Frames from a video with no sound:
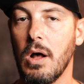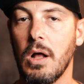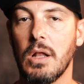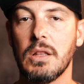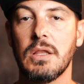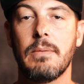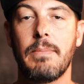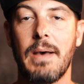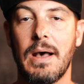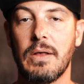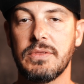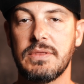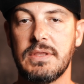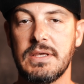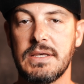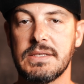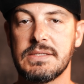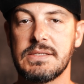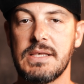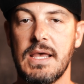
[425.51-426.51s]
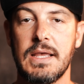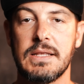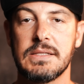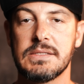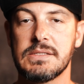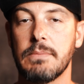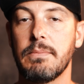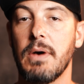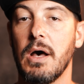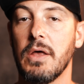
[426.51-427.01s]
all about this
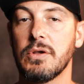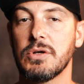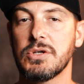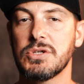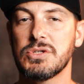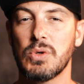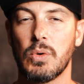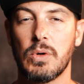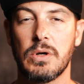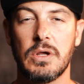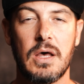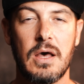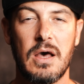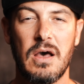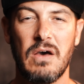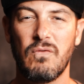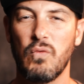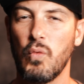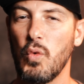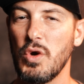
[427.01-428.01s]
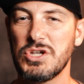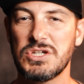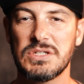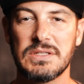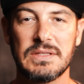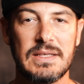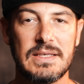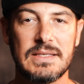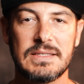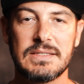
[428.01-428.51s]
and some other sort of
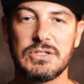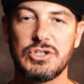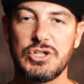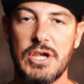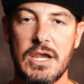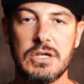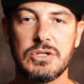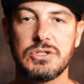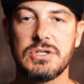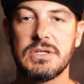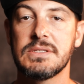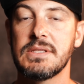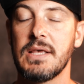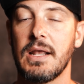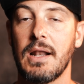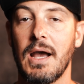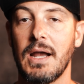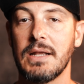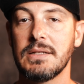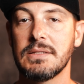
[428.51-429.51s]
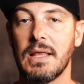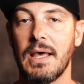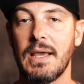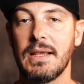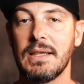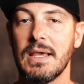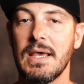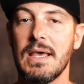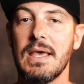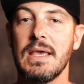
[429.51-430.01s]
wish list changes that I'd
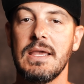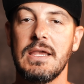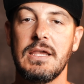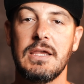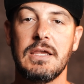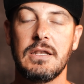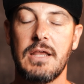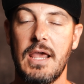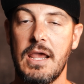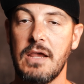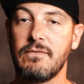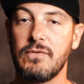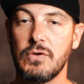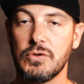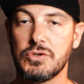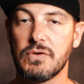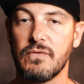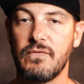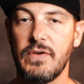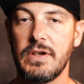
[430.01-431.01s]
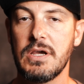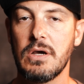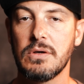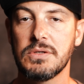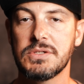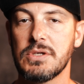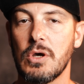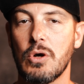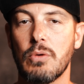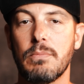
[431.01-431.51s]
like in a future
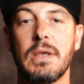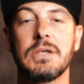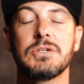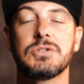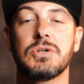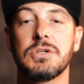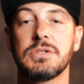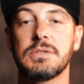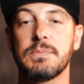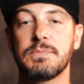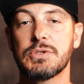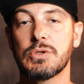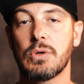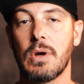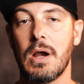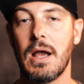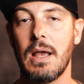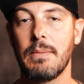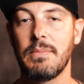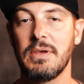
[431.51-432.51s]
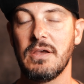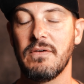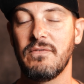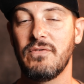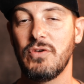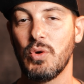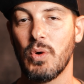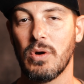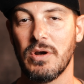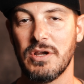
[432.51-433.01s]
video. So make sure to subscribe
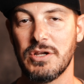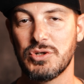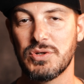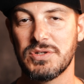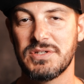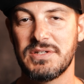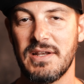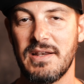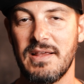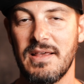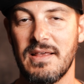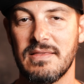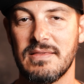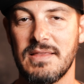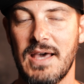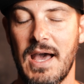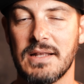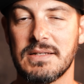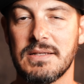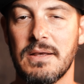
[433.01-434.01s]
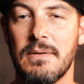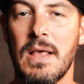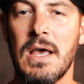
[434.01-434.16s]
if you are interested in that.